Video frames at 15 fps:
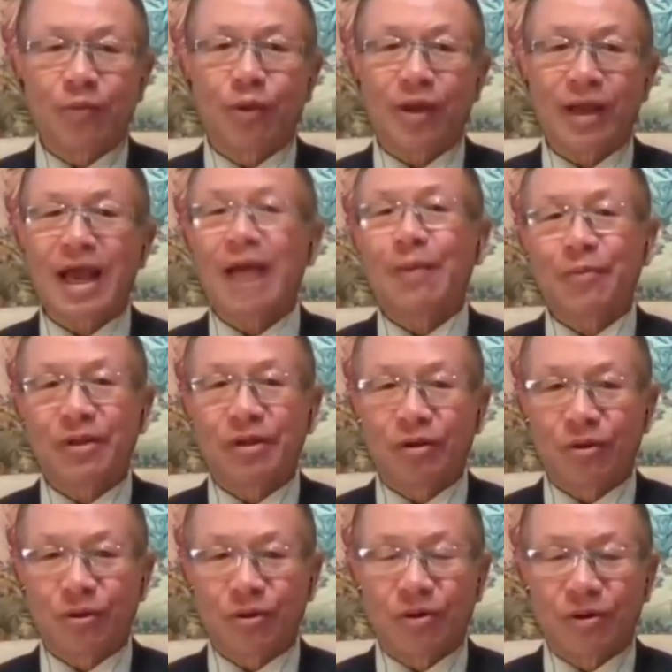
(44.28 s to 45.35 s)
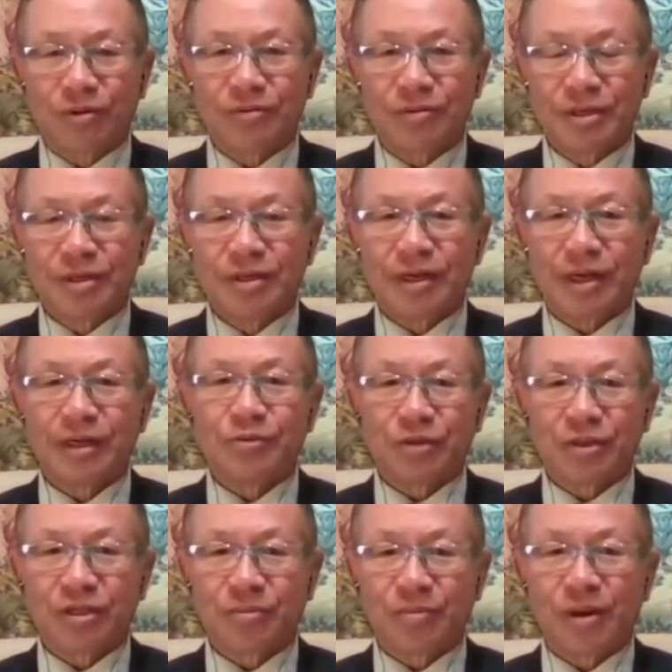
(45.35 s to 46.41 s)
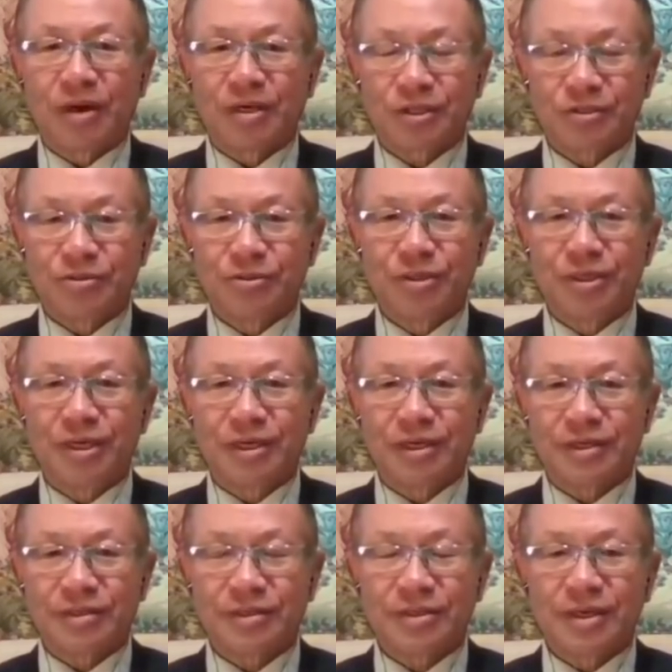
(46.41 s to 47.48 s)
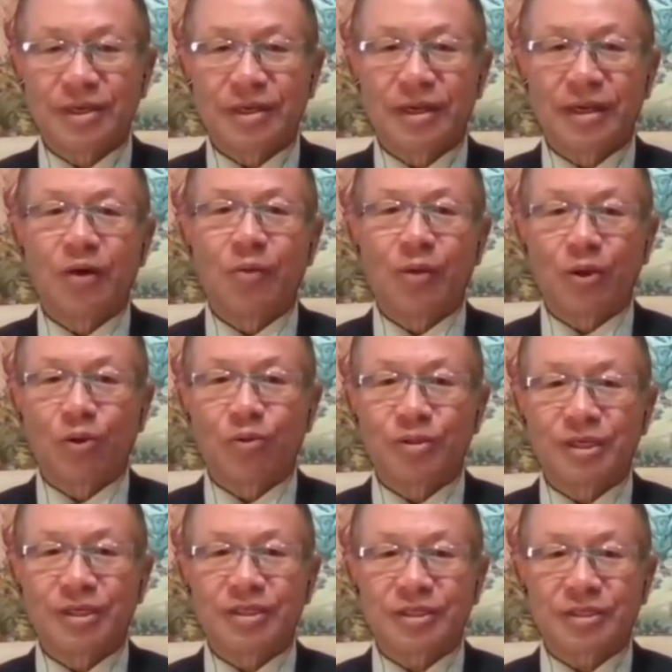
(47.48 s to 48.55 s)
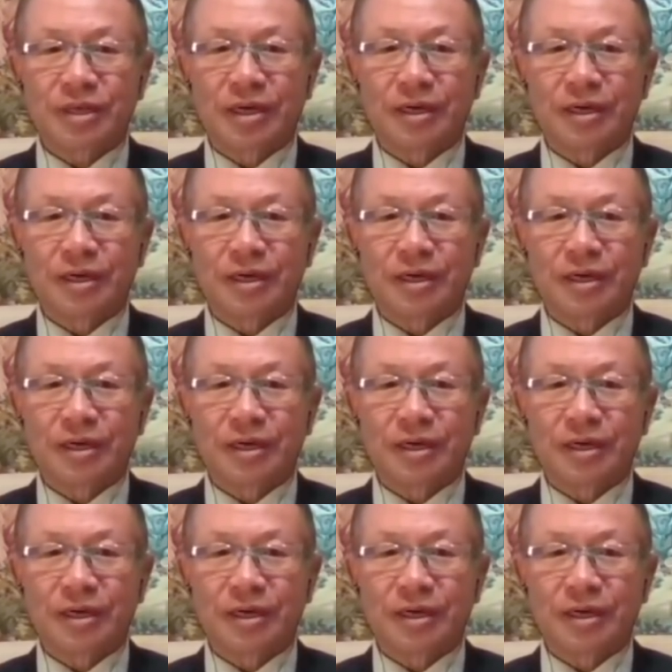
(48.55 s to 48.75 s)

at what happened in Hong Kong uh, during the past two years uh, with all these.